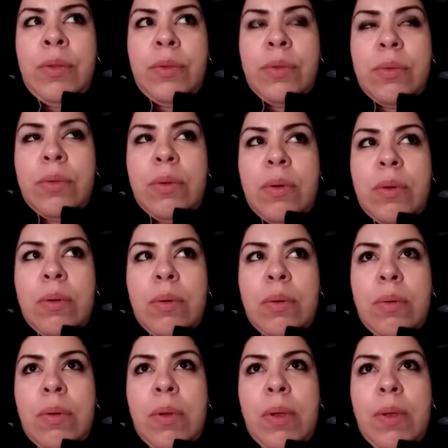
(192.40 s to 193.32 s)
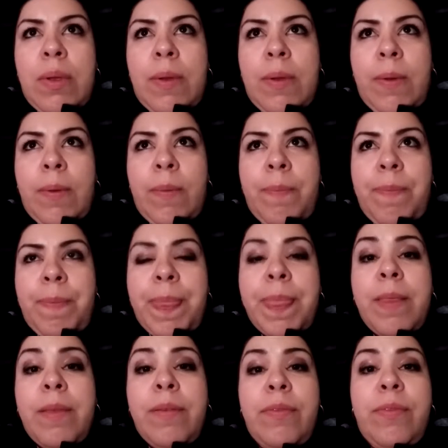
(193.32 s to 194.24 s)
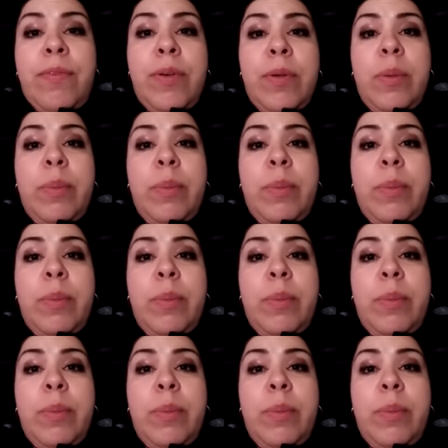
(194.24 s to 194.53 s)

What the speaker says: So for